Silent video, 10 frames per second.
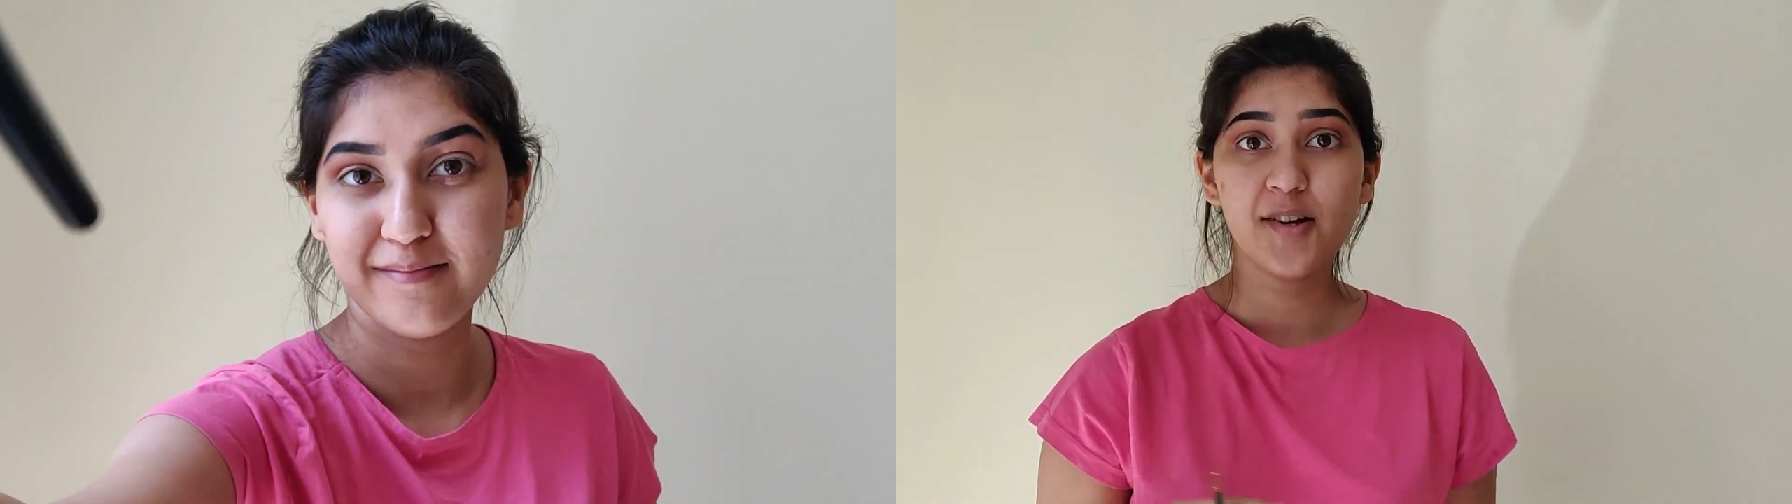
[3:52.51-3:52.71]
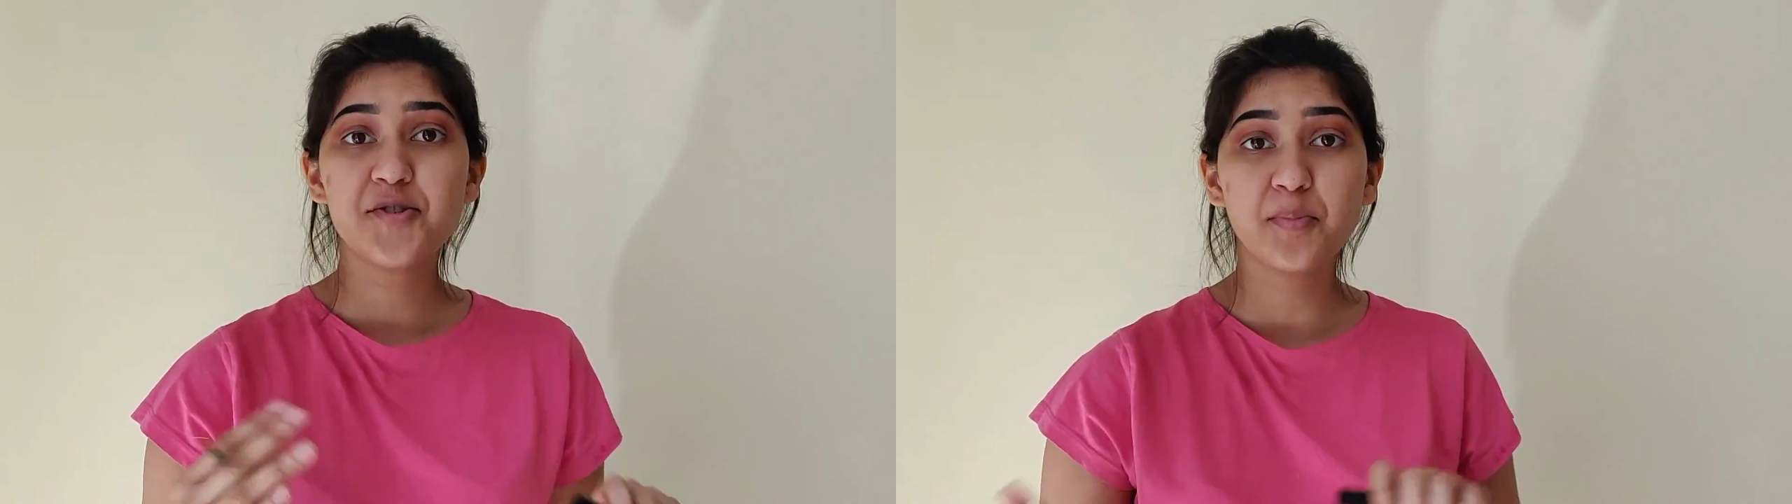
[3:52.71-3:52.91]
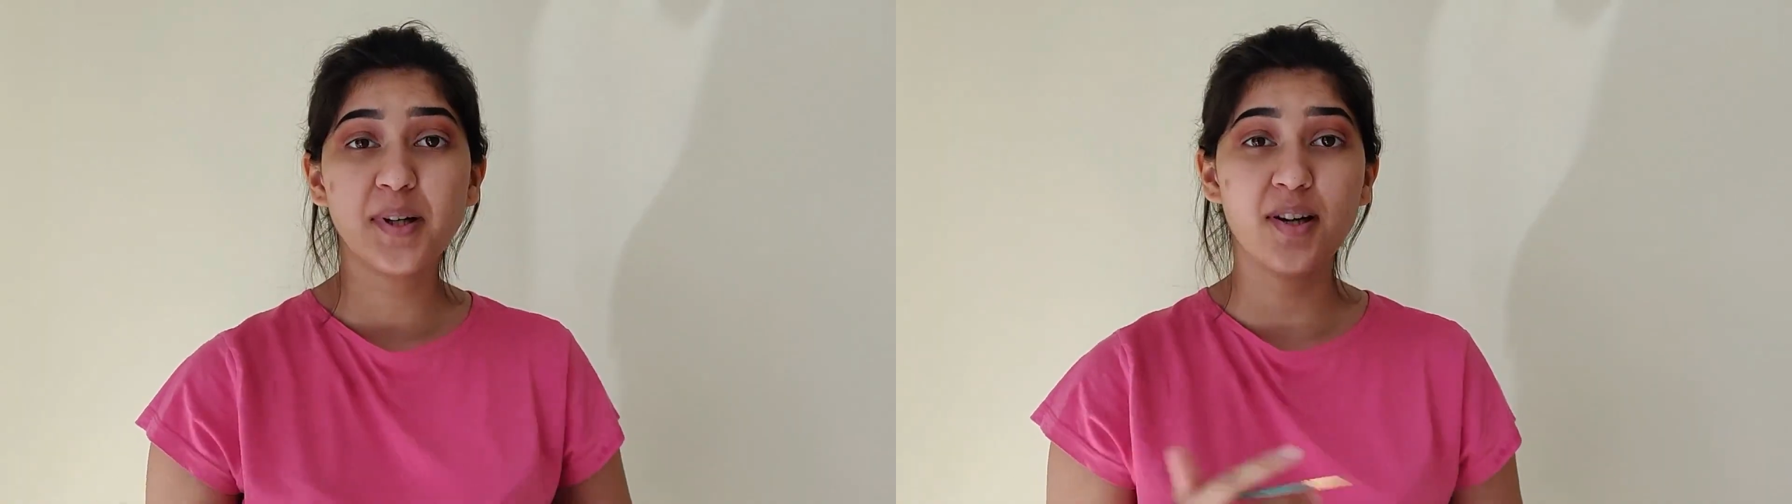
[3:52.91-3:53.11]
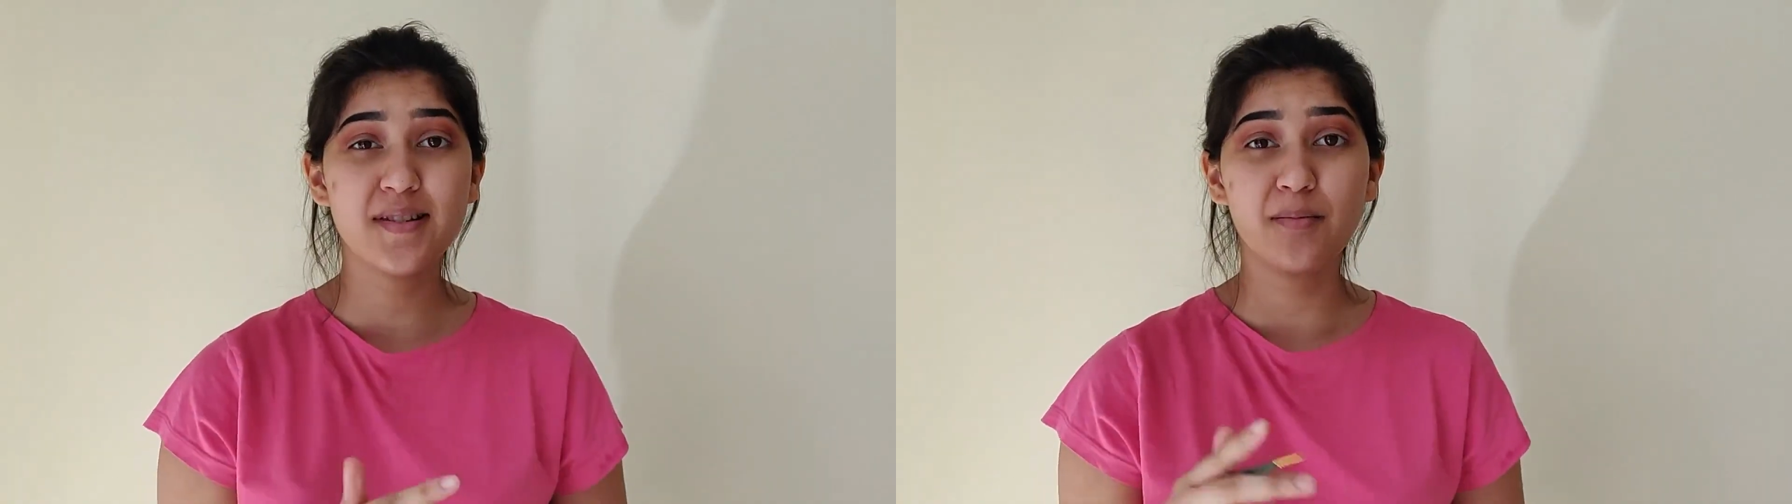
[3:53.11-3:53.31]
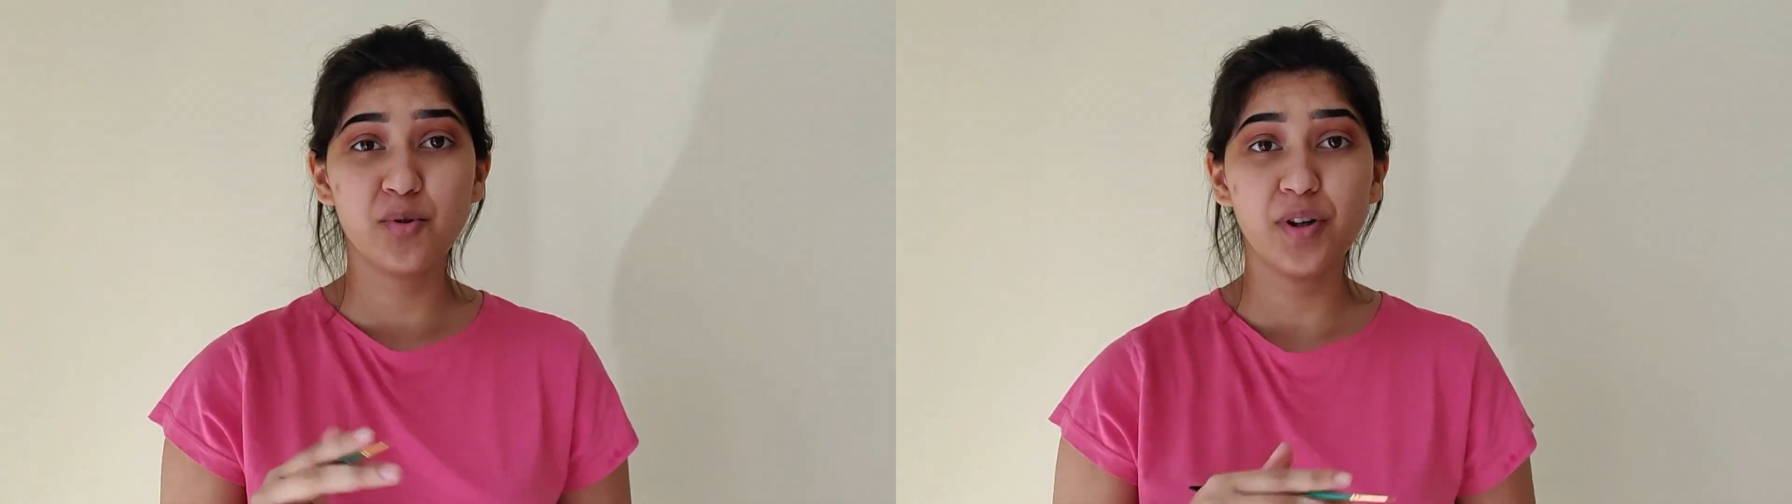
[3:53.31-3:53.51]
So because
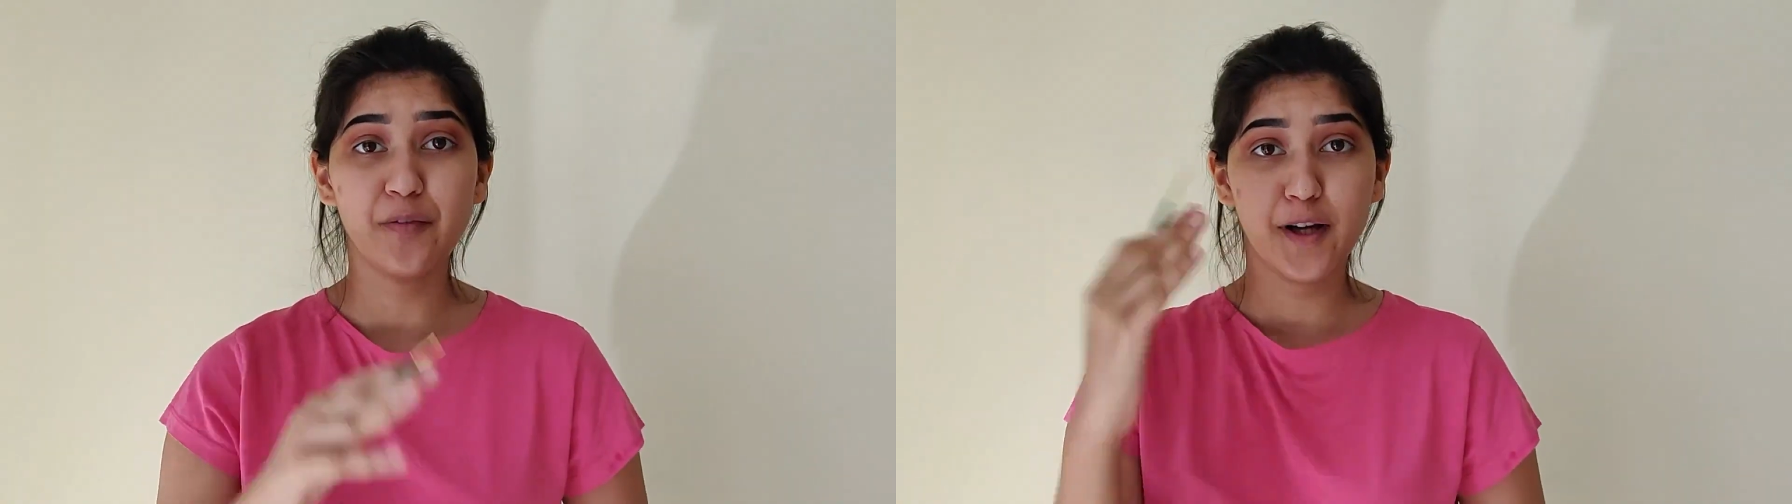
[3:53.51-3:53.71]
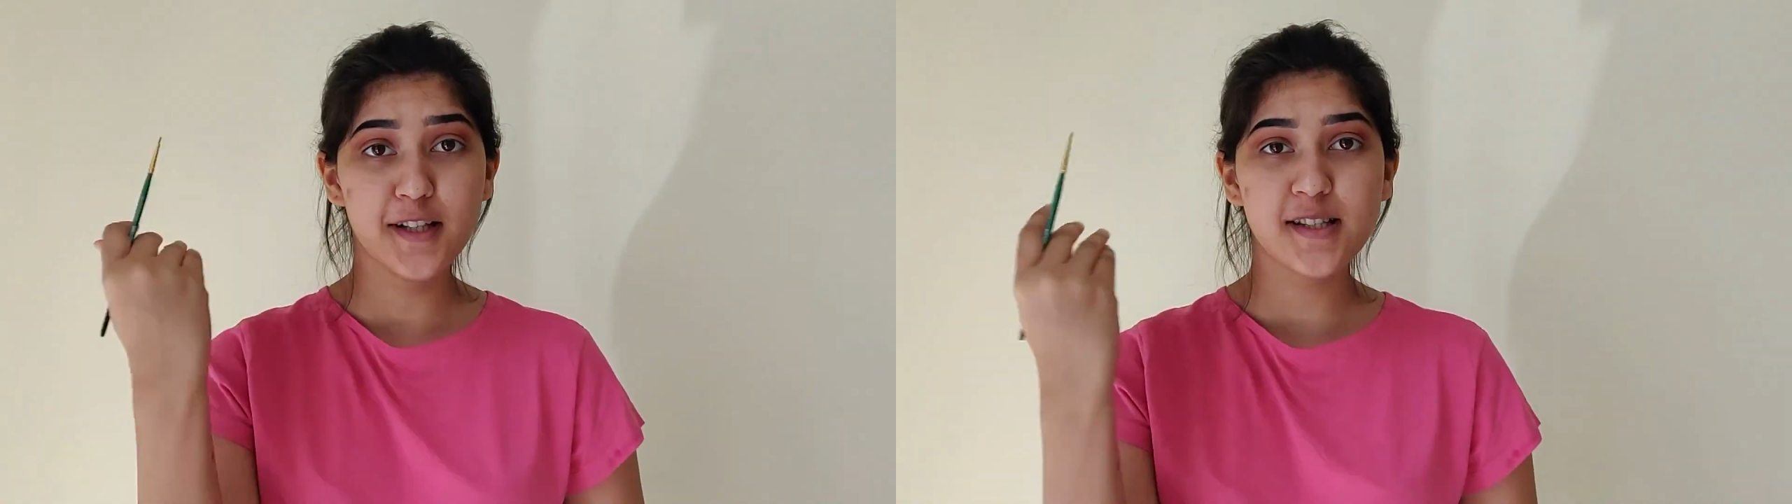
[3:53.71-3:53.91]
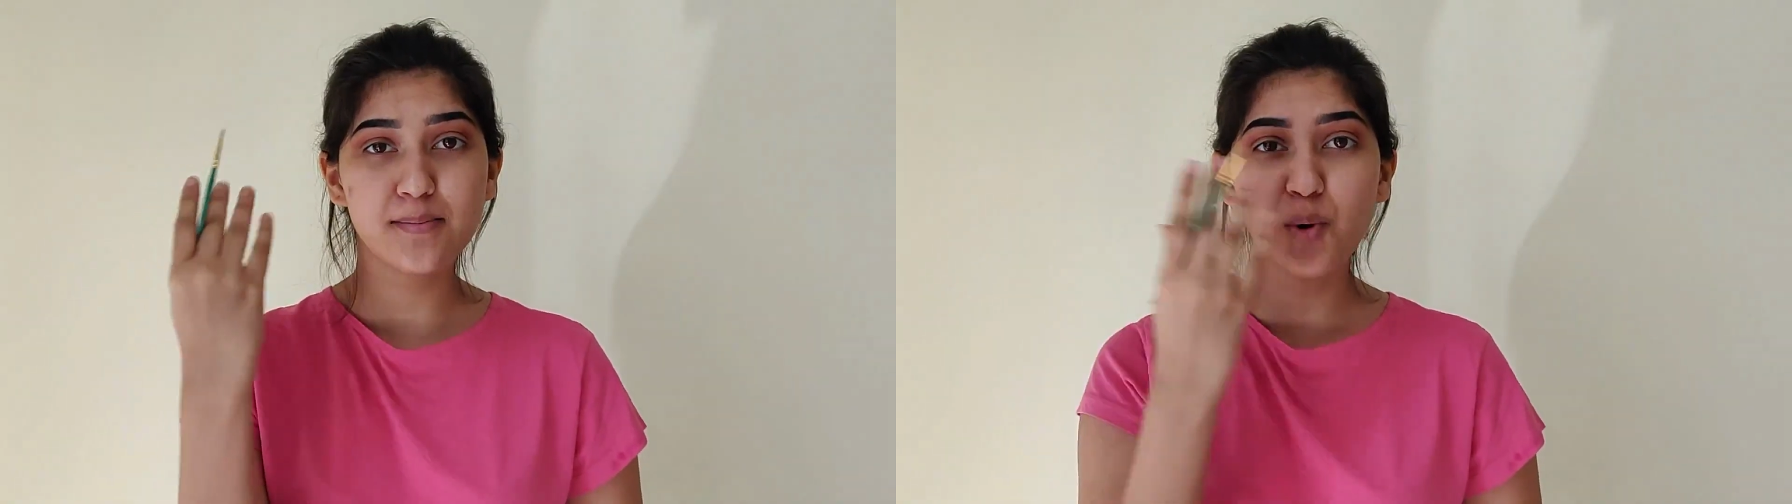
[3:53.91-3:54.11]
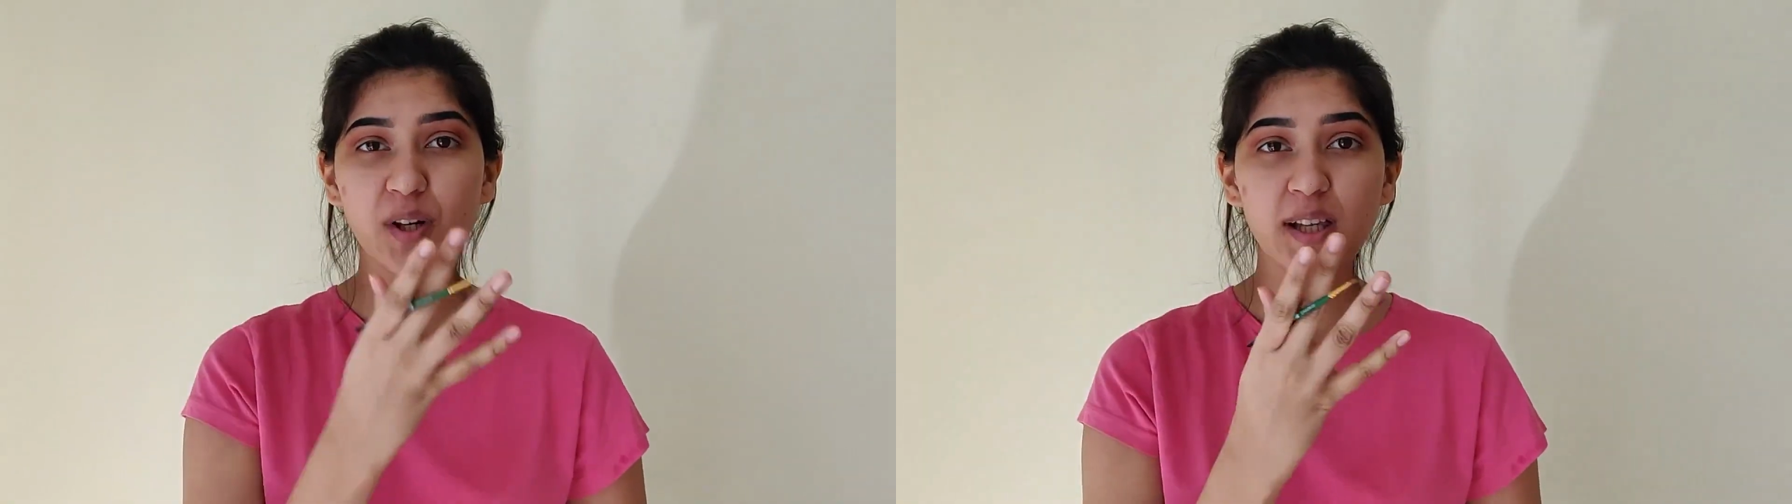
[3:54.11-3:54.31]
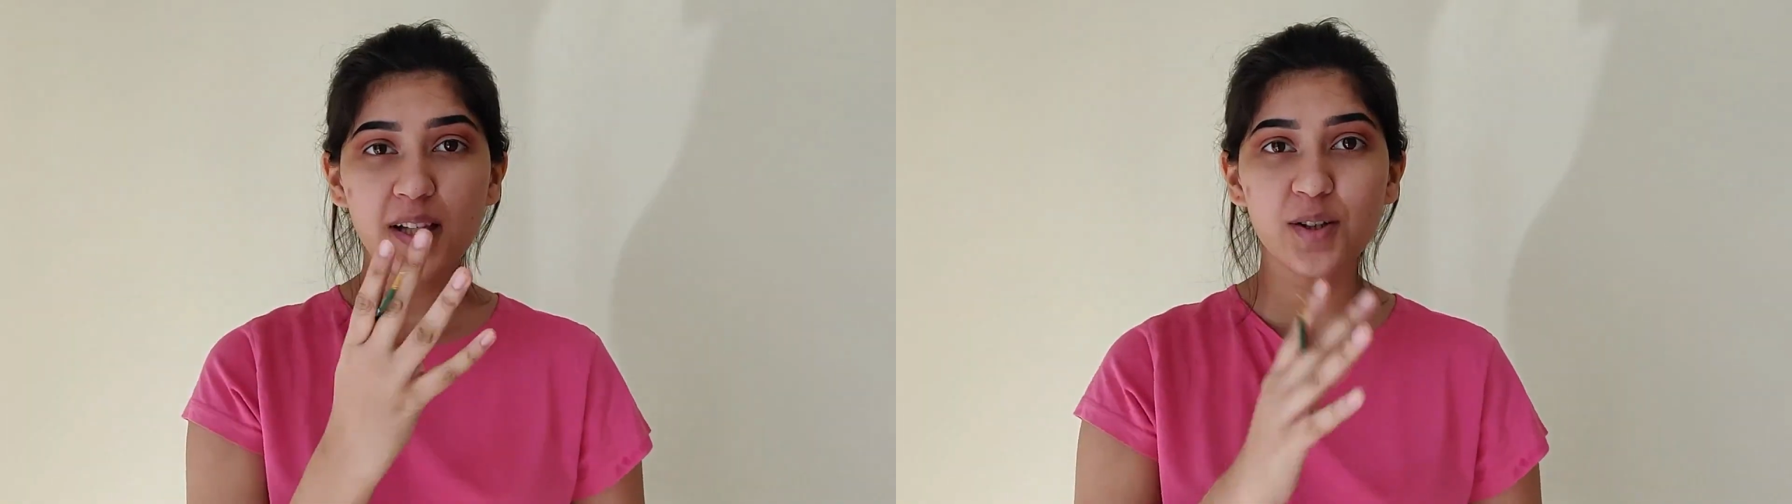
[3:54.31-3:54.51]
I'm doing a very
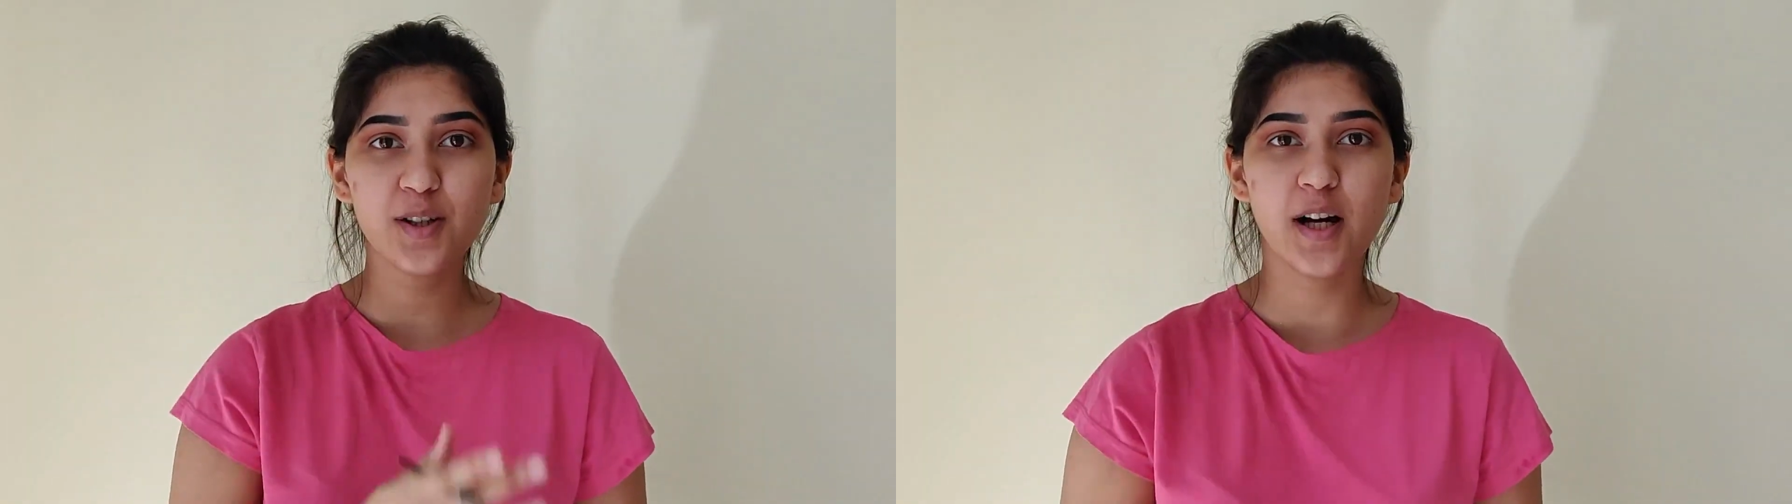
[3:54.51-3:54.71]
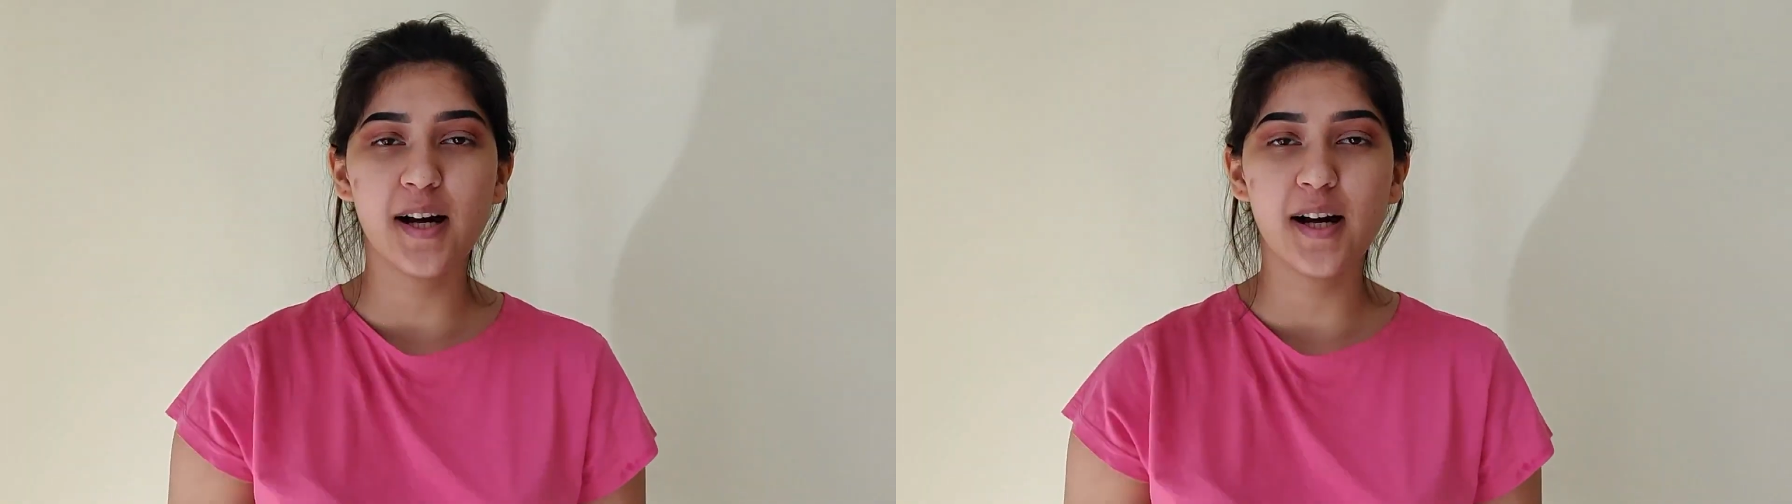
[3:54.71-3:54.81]
smoky look,